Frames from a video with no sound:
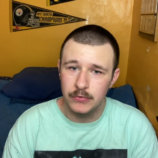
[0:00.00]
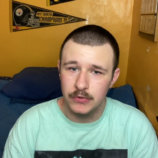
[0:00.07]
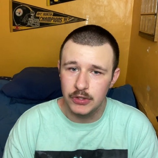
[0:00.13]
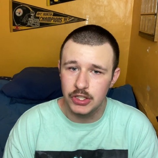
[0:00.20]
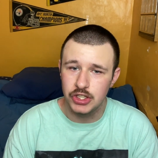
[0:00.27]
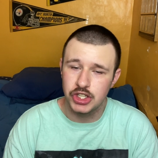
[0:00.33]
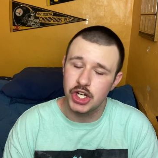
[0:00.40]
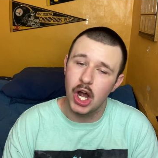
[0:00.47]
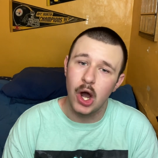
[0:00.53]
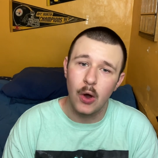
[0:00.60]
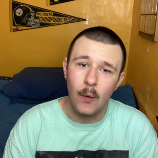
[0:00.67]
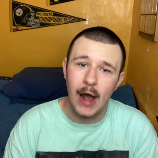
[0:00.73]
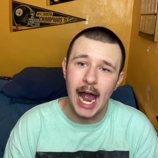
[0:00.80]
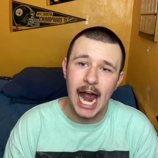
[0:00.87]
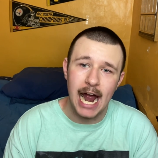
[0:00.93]
the
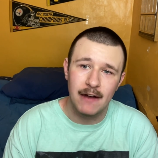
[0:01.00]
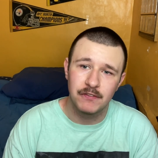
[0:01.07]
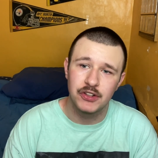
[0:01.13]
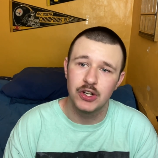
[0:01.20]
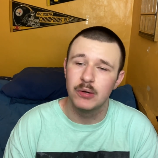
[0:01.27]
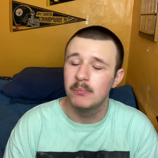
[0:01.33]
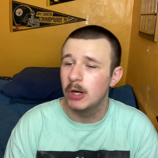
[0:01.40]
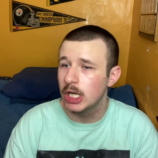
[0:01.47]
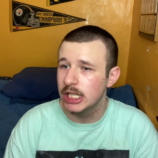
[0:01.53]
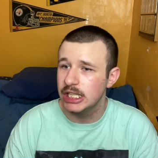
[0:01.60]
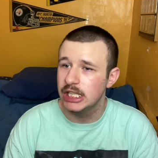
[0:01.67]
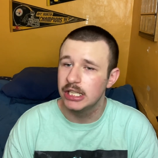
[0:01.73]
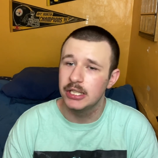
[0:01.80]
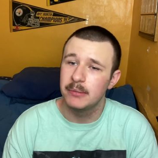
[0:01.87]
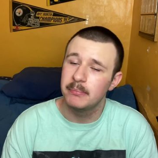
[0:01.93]
show after Money
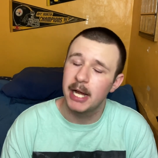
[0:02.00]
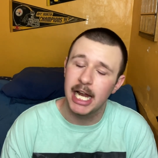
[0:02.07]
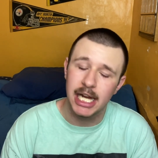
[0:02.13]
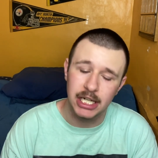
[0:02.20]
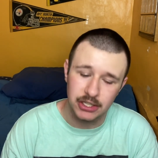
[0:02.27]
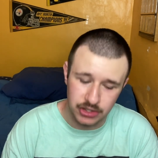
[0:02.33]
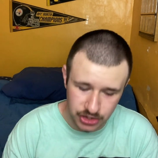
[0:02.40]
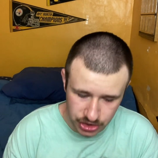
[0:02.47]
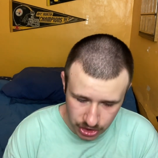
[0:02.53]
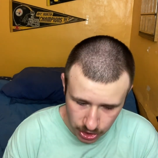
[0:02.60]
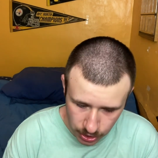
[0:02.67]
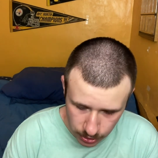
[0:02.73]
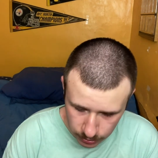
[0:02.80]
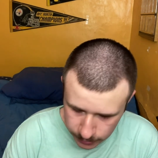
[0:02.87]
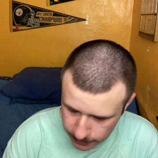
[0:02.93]
in the Bank.
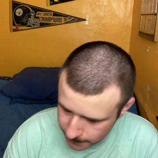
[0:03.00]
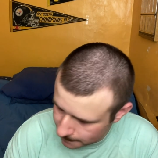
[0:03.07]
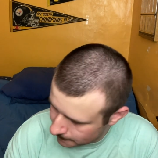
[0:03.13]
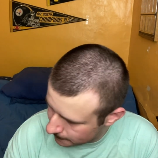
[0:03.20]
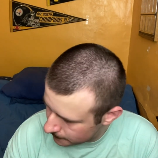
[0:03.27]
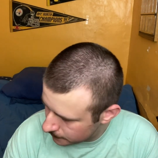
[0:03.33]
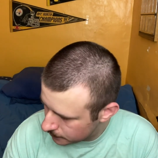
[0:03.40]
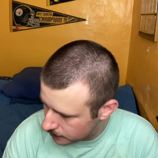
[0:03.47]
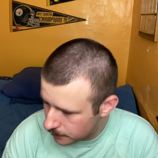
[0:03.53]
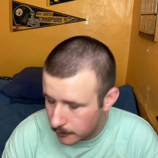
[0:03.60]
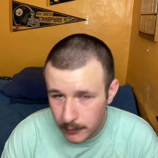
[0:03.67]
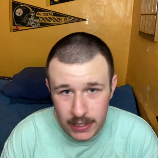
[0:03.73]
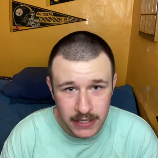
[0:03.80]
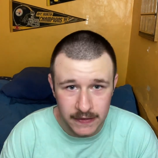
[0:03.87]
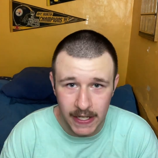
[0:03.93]
So
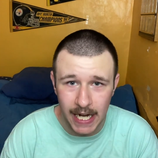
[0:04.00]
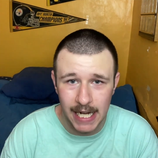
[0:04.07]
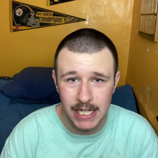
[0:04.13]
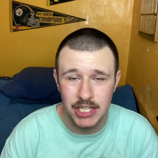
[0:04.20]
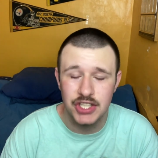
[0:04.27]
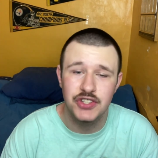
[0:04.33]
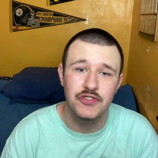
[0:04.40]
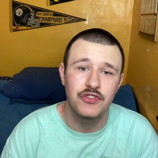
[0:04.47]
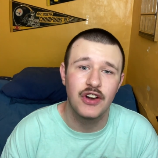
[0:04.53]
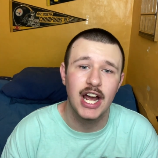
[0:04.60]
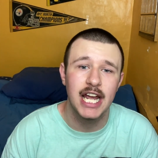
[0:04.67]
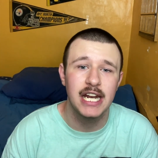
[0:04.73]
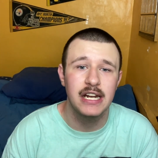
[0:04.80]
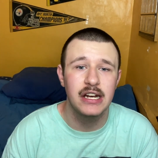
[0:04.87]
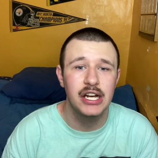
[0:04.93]
that is
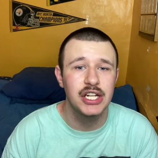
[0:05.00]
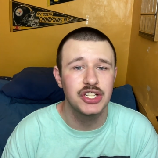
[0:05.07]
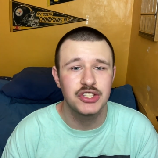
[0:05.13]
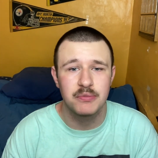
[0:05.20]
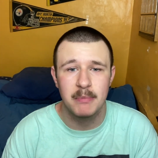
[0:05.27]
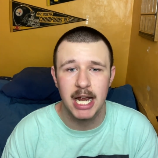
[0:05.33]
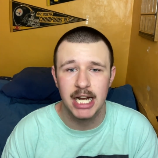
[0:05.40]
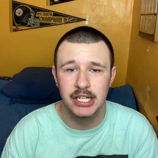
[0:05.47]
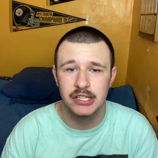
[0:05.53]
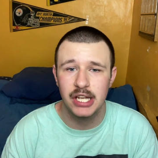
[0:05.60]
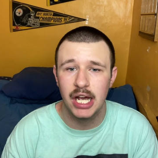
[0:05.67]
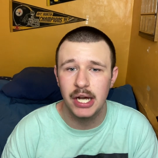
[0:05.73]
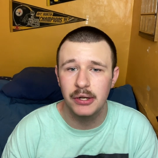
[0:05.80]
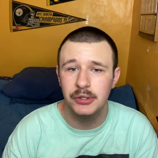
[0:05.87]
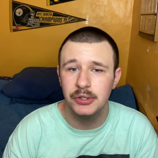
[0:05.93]
Friday Night
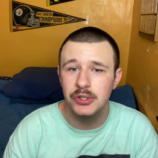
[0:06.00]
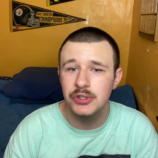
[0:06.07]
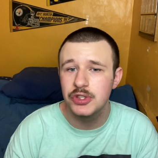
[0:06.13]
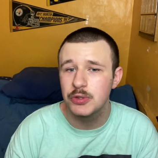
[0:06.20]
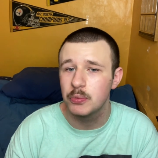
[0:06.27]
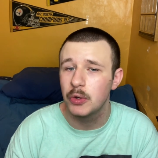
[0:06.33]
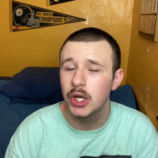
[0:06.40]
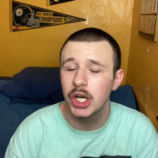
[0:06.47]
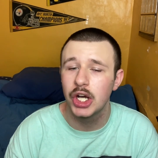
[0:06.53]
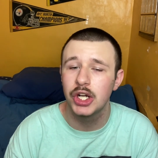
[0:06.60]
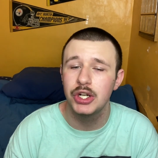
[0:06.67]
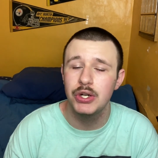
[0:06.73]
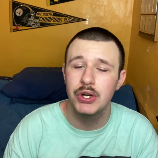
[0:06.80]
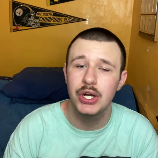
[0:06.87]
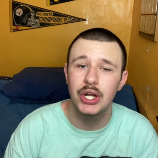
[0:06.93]
SmackDown News
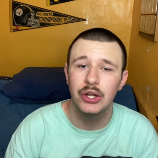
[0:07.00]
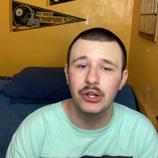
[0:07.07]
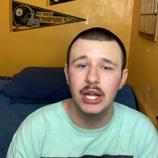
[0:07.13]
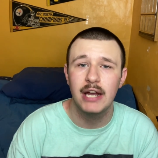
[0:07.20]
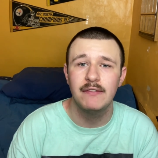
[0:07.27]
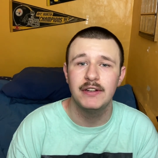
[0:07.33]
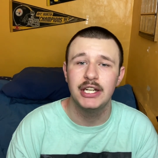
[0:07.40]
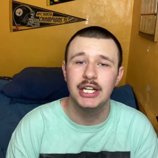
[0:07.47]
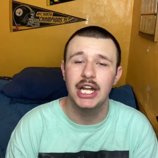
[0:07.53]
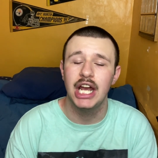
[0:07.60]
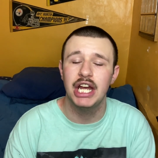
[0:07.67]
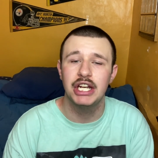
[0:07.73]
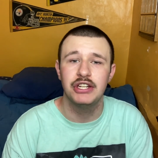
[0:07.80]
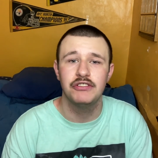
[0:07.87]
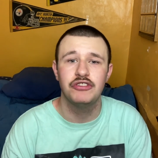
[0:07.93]
111.
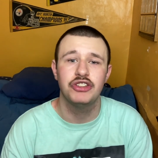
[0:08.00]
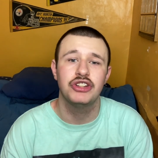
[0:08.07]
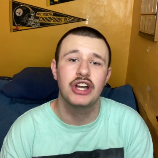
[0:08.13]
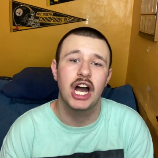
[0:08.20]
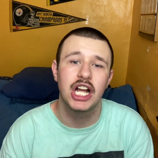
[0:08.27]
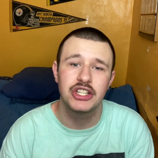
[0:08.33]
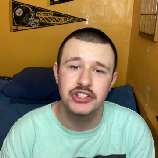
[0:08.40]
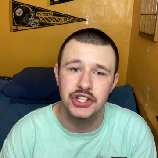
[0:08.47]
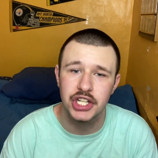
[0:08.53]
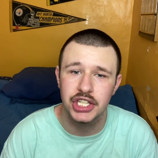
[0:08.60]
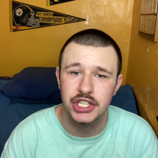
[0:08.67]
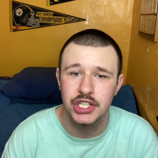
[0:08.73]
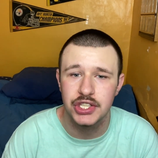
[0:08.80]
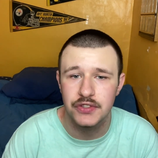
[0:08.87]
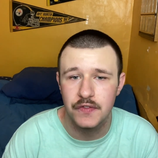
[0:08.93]
And if you guys like
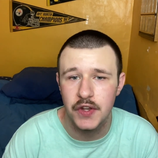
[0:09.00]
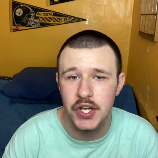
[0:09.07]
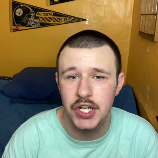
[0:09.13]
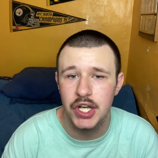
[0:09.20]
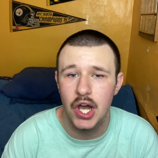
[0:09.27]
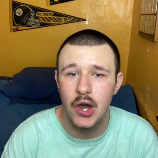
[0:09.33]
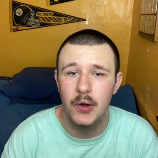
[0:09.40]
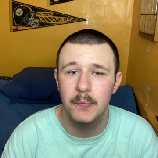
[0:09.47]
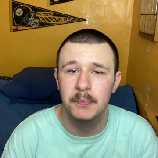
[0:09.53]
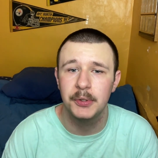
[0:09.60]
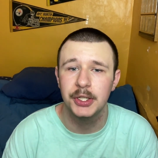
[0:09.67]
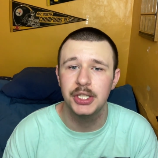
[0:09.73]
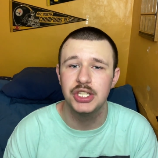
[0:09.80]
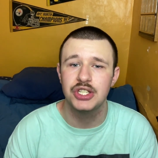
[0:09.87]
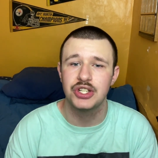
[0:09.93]
this video,
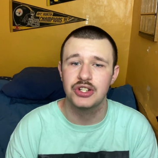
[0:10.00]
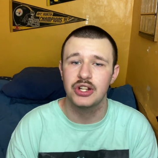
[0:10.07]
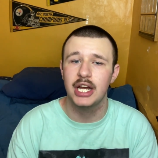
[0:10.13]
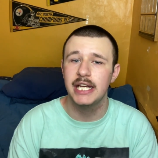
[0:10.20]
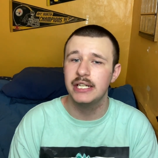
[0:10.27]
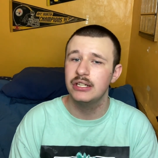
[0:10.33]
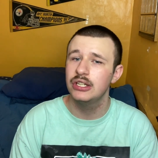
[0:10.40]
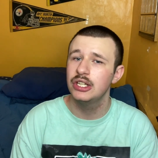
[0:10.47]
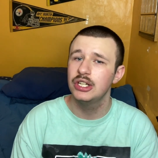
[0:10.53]
please like,